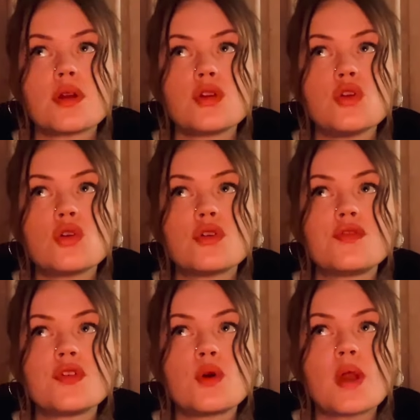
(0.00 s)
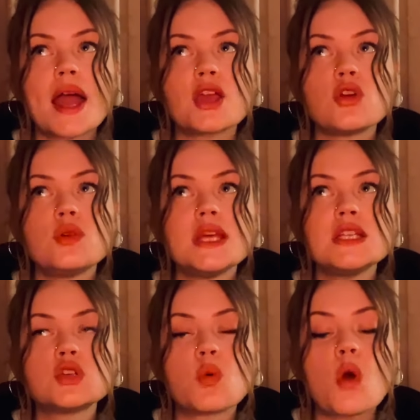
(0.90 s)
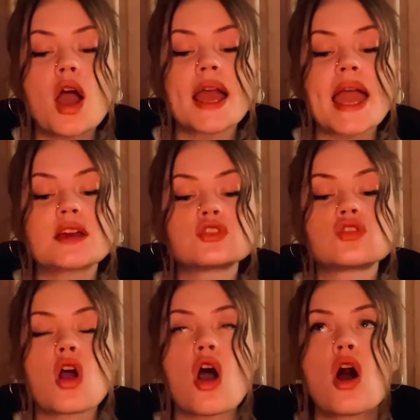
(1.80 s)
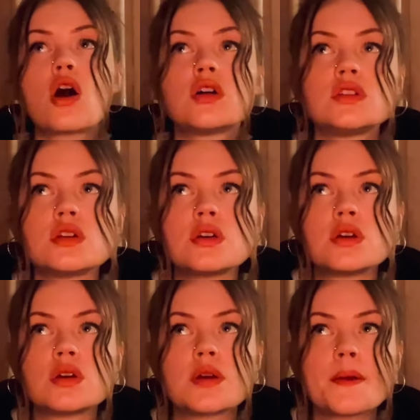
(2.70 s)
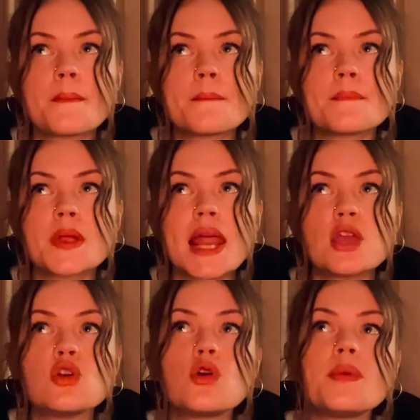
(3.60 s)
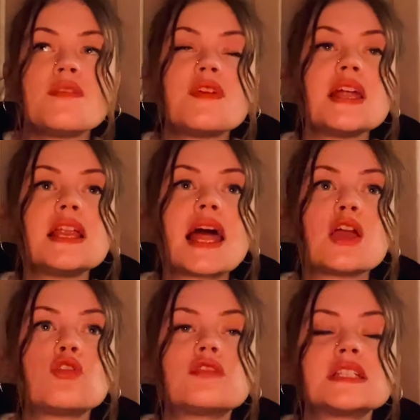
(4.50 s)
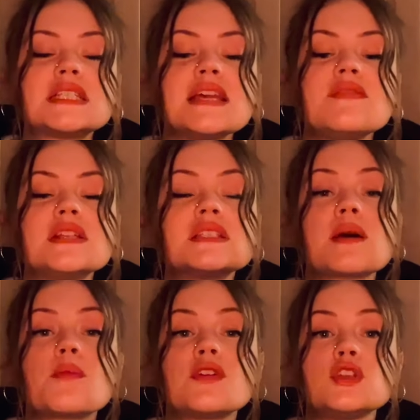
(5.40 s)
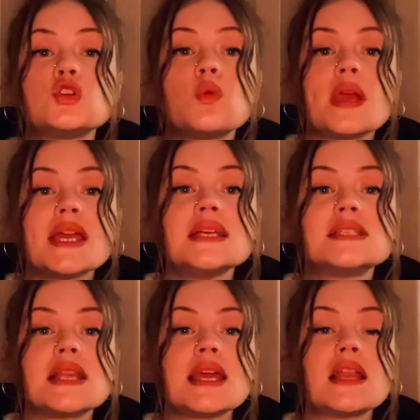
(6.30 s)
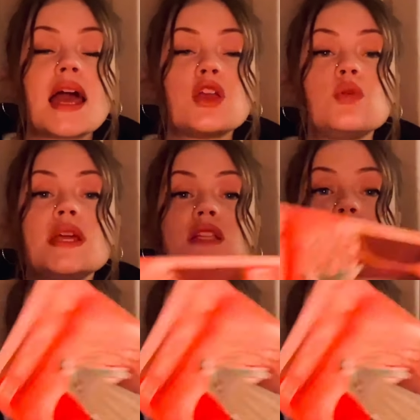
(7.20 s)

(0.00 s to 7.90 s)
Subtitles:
you could feel like you need to work extra hard. Like, you could be feeling like you're receiving something too easily. Like, you need to